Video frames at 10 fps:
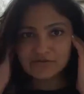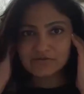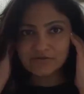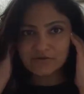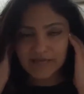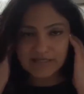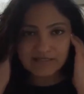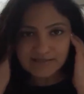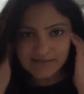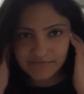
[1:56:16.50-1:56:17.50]
the
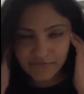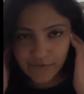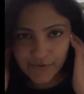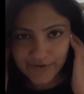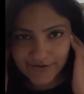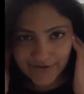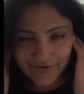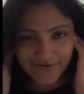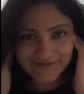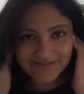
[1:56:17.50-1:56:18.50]
panelists for your
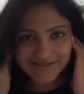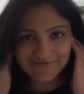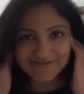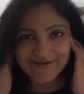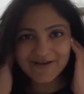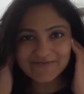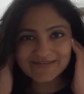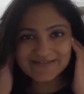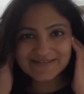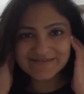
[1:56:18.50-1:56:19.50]
insightful comments as
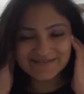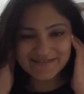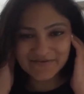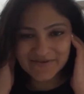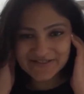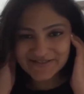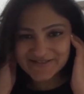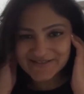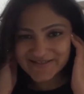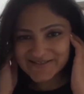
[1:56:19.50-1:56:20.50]
well as the questions
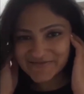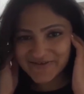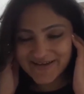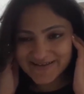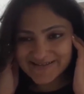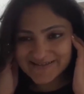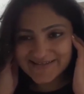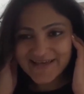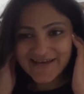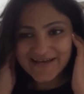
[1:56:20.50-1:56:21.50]
that you've asked.
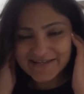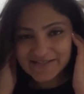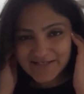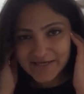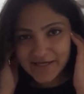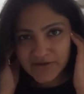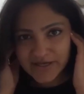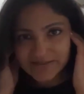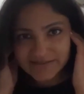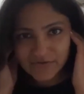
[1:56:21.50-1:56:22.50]
I'll actually now hand
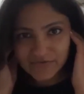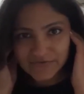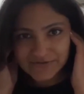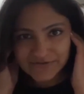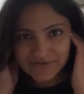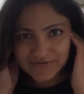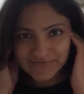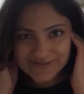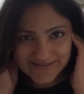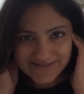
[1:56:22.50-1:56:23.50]
it over to the
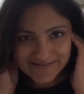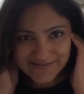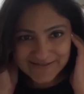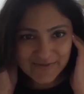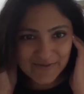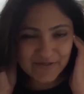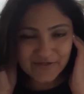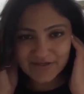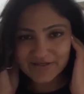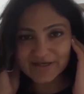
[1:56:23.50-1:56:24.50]
presenters. Maybe you
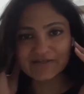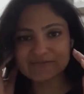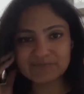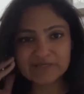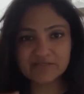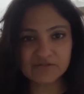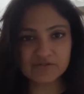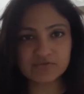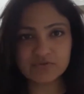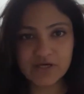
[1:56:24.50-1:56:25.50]
can kind of speak
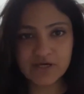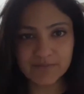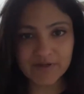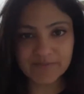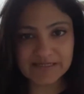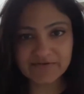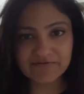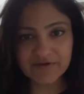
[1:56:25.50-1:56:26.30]
to, I believe